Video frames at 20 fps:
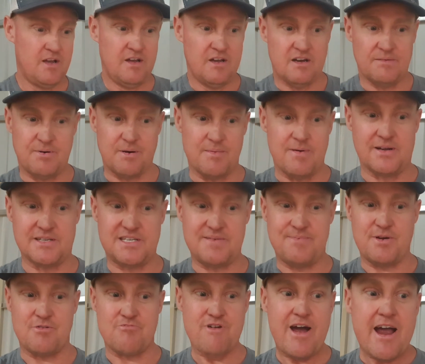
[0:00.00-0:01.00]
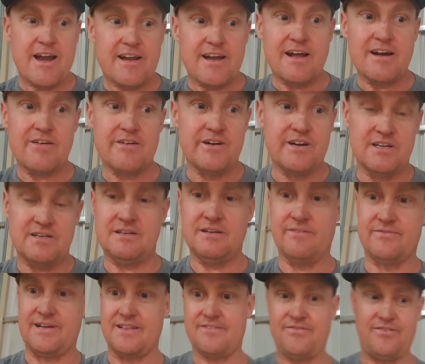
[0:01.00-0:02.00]
Put my Aussie built radiator in it.
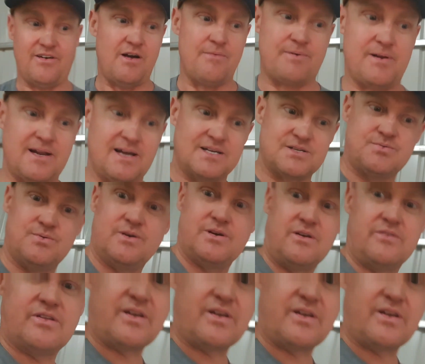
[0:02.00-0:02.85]
I've done the fiberglass work on the